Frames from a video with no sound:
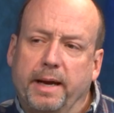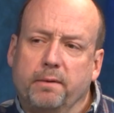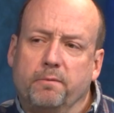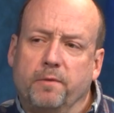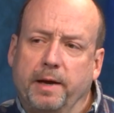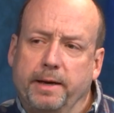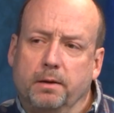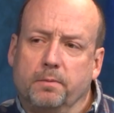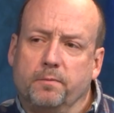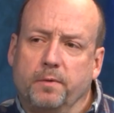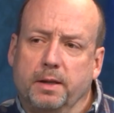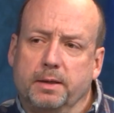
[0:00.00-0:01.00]
had VITA
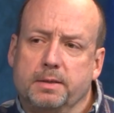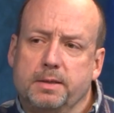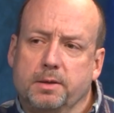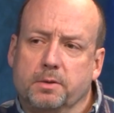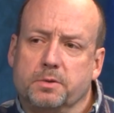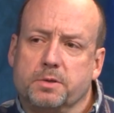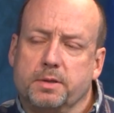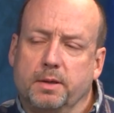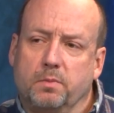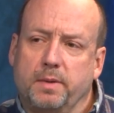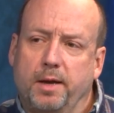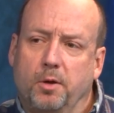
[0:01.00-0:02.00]
volunteers
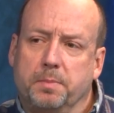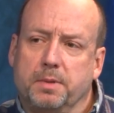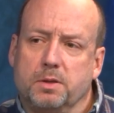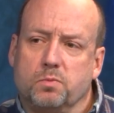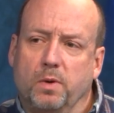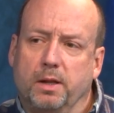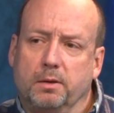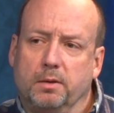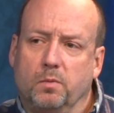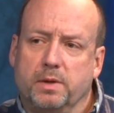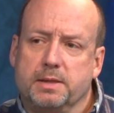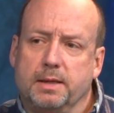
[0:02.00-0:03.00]
that helped as well, and
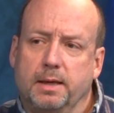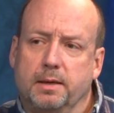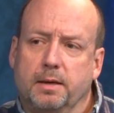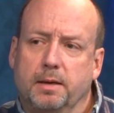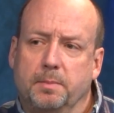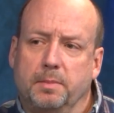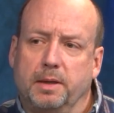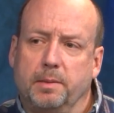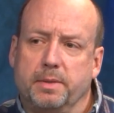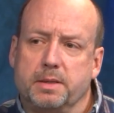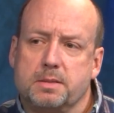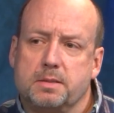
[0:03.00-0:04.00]
there wasn't income
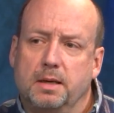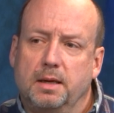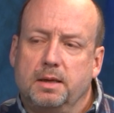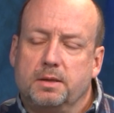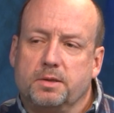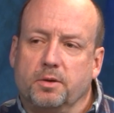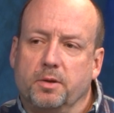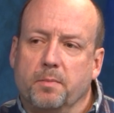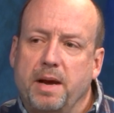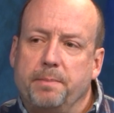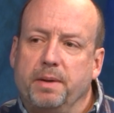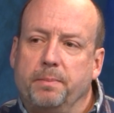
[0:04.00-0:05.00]
limits. So there
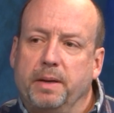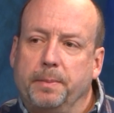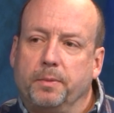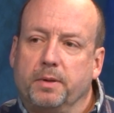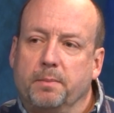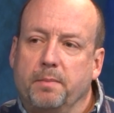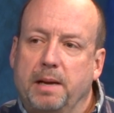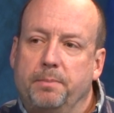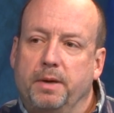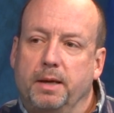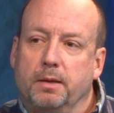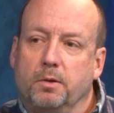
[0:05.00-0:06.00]
might be people that might
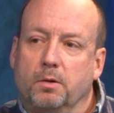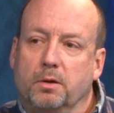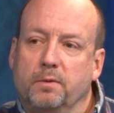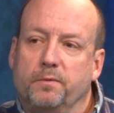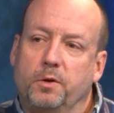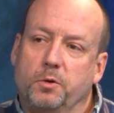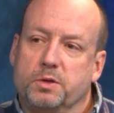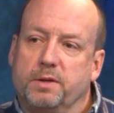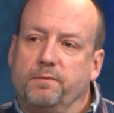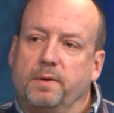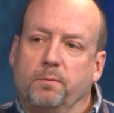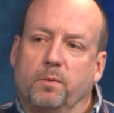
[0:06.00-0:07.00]
be a little confused
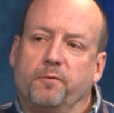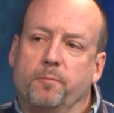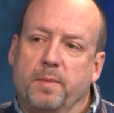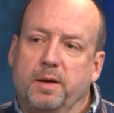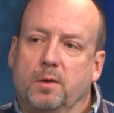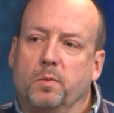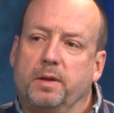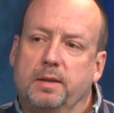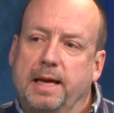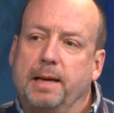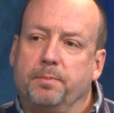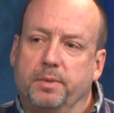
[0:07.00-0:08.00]
if they were familiar with
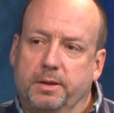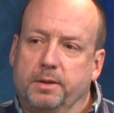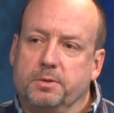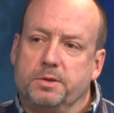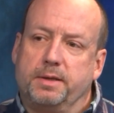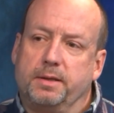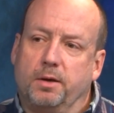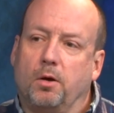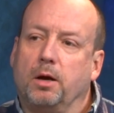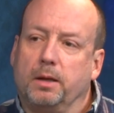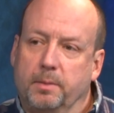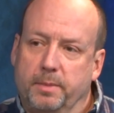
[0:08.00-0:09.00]
that. But there's there
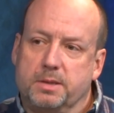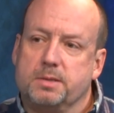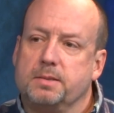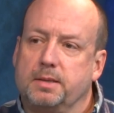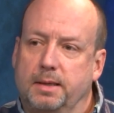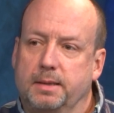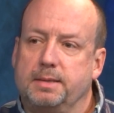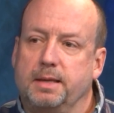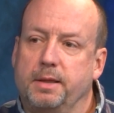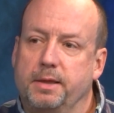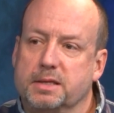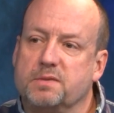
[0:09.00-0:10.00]
are limits to, to
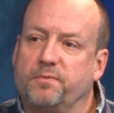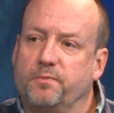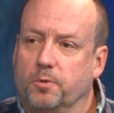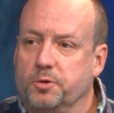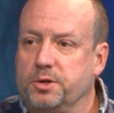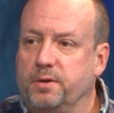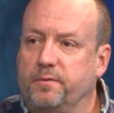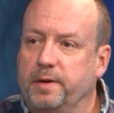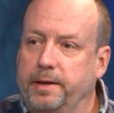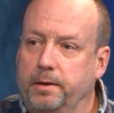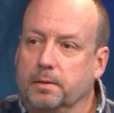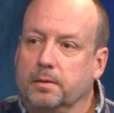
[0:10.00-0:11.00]
this version of
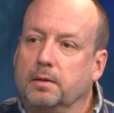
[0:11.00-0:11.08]
VITA.